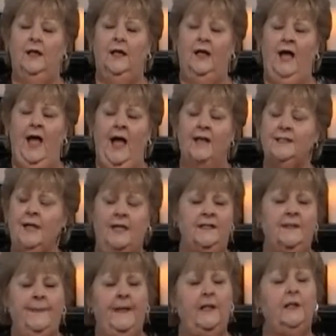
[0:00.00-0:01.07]
As I
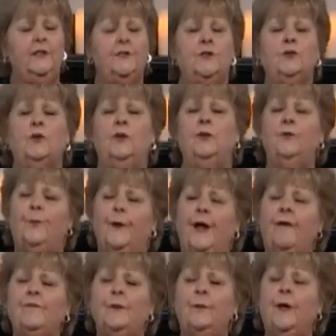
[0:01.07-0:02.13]
speak this truth for
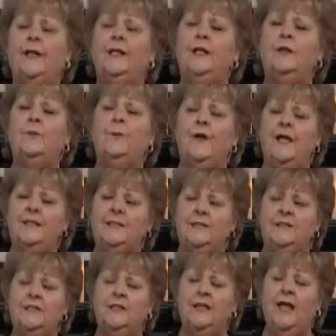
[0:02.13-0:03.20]
everyone here present
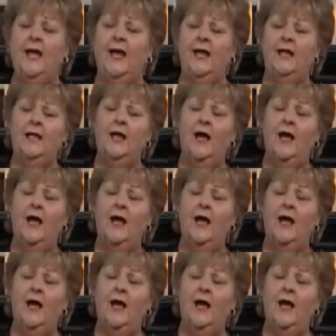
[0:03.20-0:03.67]
today,